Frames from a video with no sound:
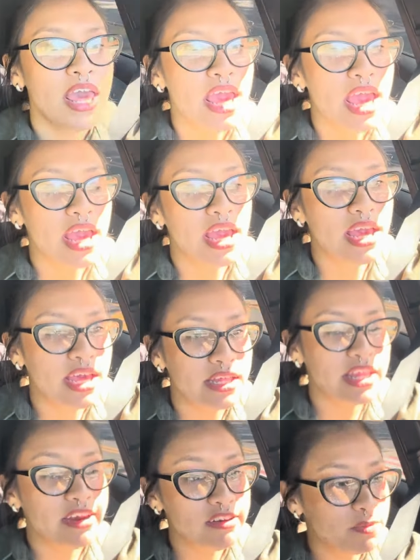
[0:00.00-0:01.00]
And
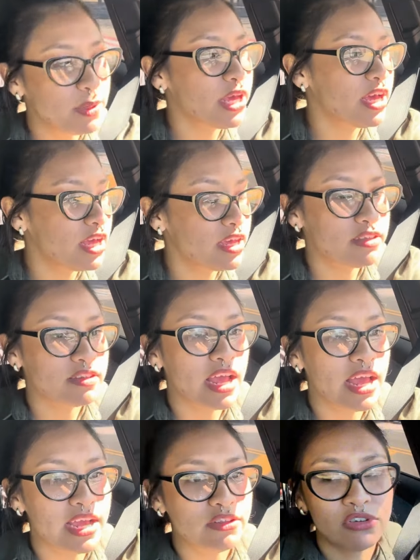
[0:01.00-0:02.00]
that is because
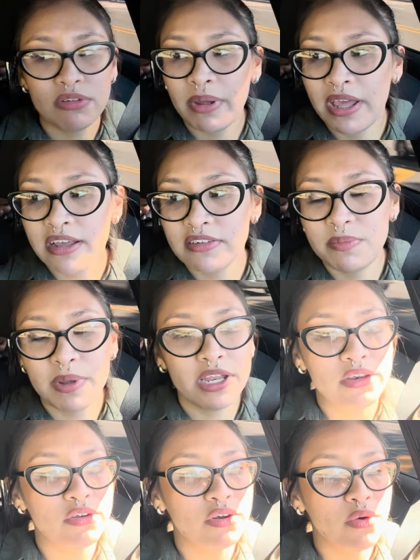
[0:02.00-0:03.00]
I told my
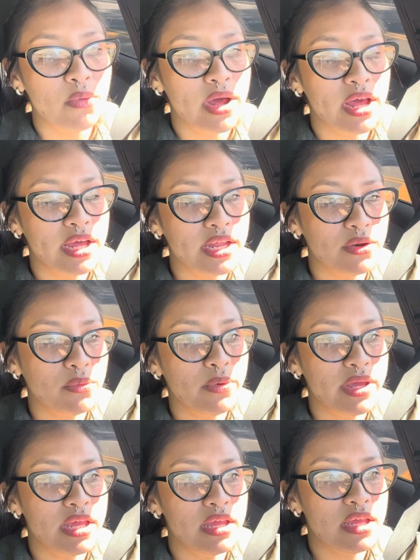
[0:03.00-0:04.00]
husband, you know what,
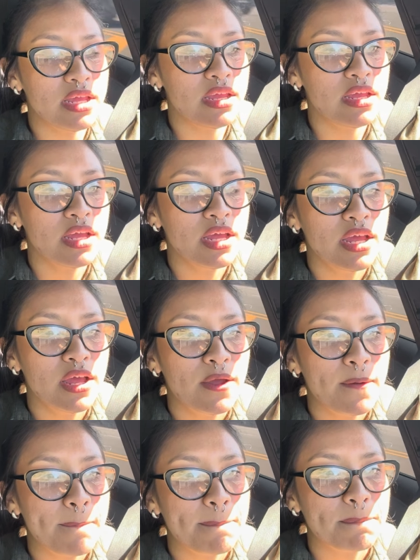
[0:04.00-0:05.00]
we
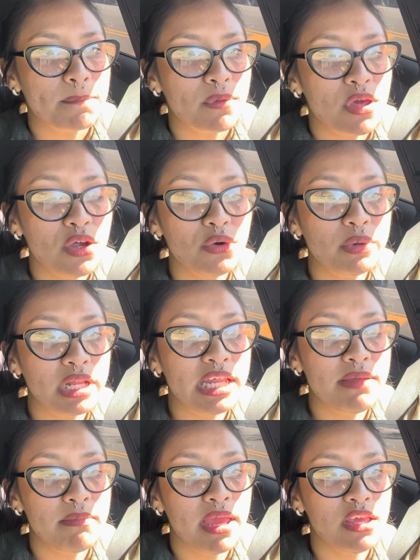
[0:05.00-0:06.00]
could really
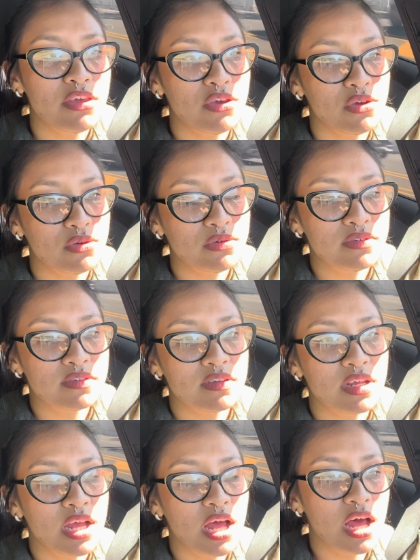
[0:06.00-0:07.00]
make use
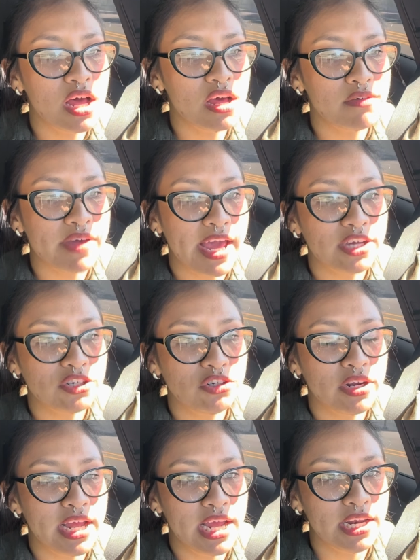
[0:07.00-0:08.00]
of
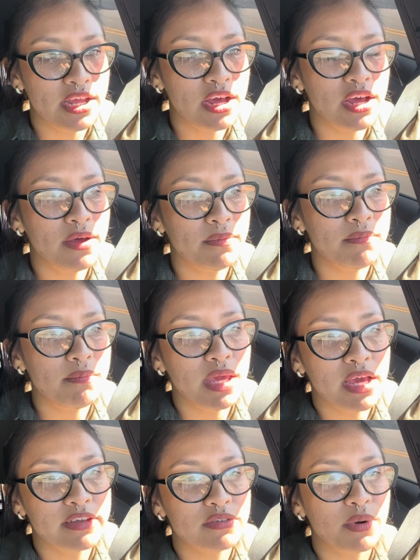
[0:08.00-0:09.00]
extra income
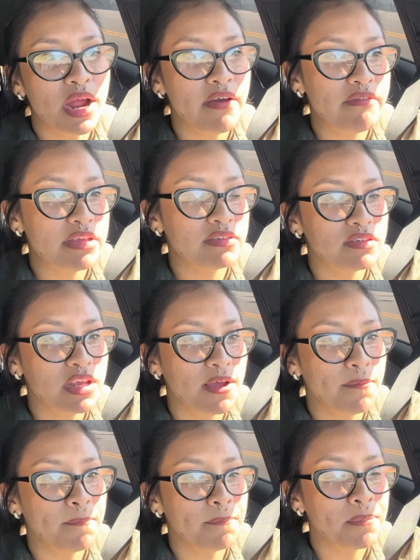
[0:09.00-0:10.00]
because we're having
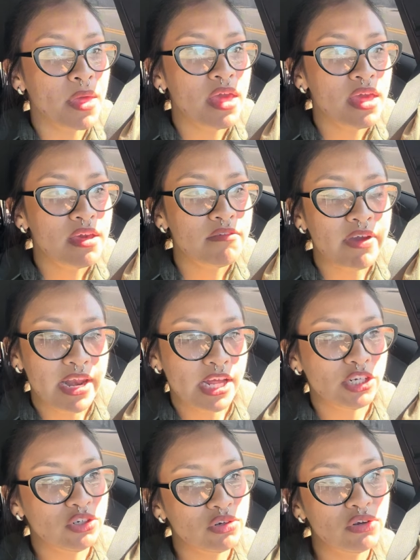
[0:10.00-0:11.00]
some
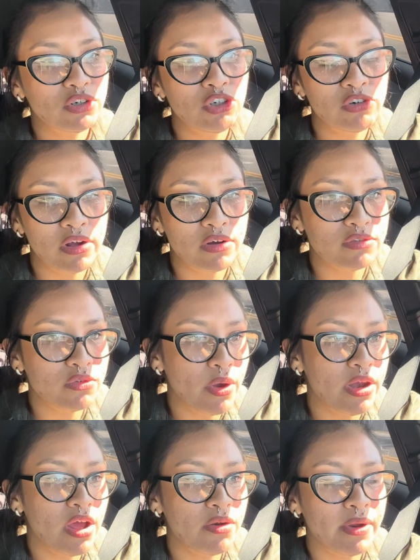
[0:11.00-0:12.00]
financial struggles
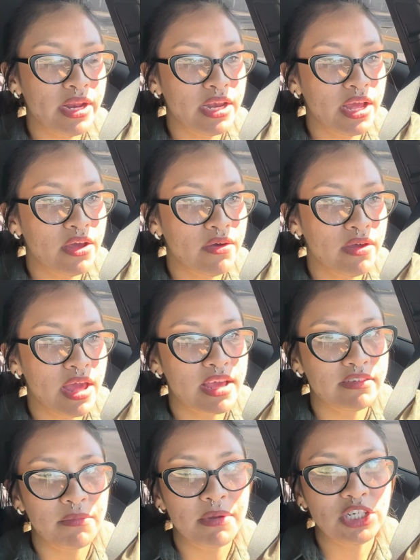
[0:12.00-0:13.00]
going on right now, as
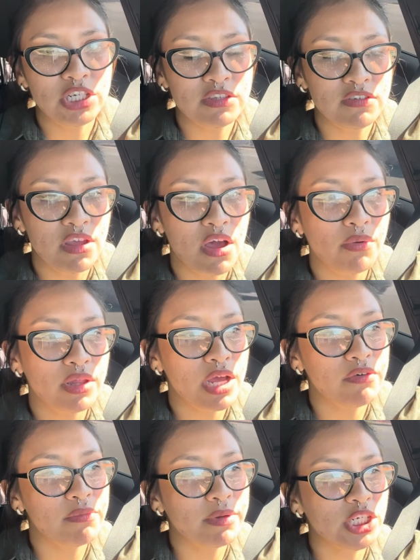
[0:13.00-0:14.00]
I mentioned to y'all, with the
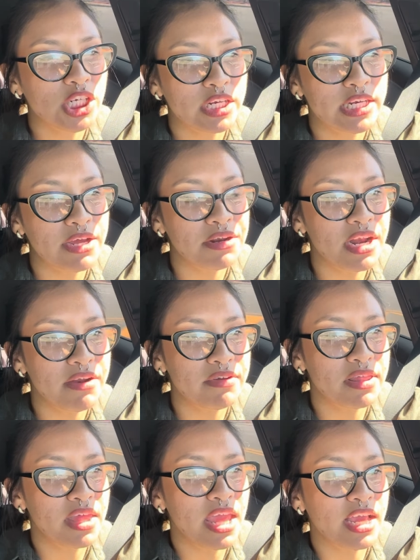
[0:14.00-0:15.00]
government shutdown and
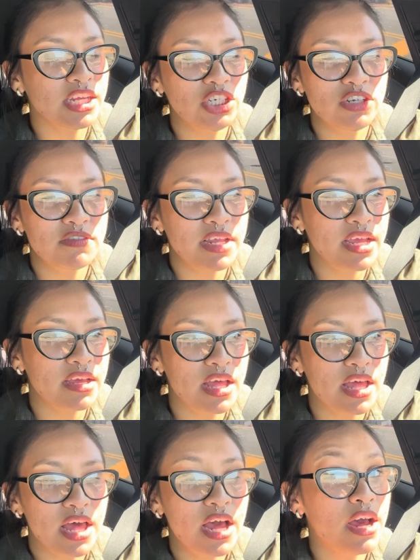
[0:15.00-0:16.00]
everything, and just like
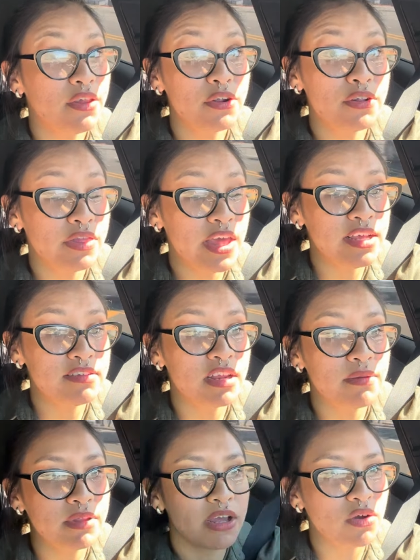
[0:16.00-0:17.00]
other things that
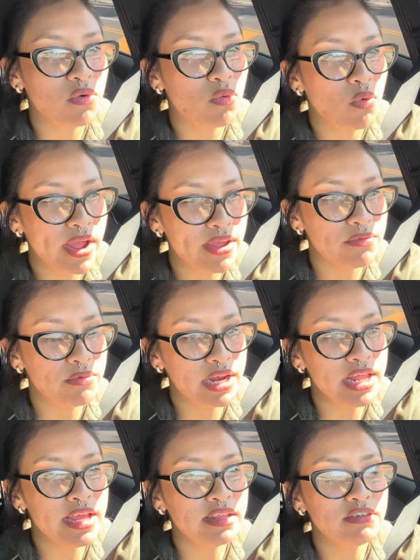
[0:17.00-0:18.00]
I'm not quite ready
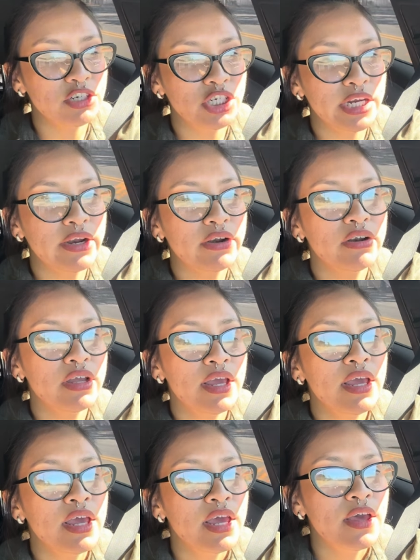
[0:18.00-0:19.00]
yet to share
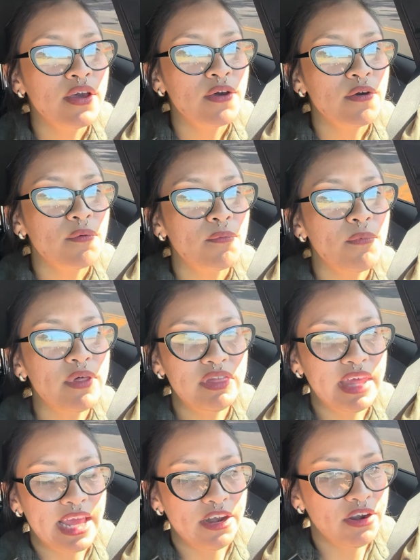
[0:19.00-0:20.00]
with
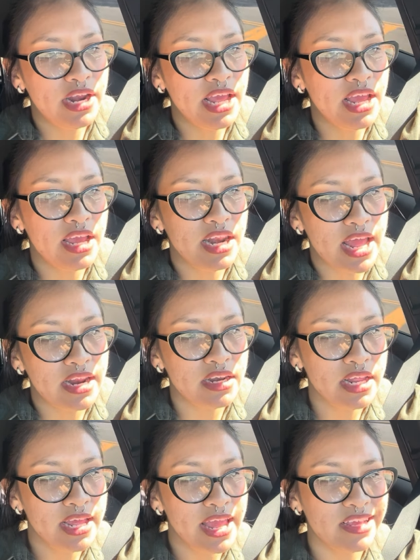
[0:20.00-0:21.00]
the internet
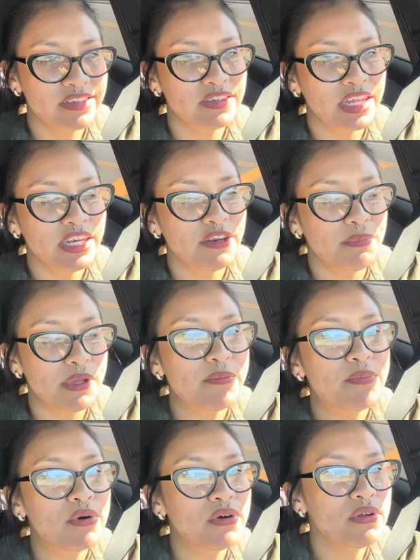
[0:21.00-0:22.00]
and extended
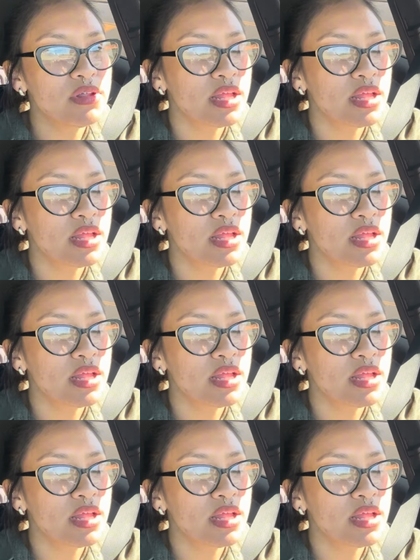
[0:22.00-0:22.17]
people.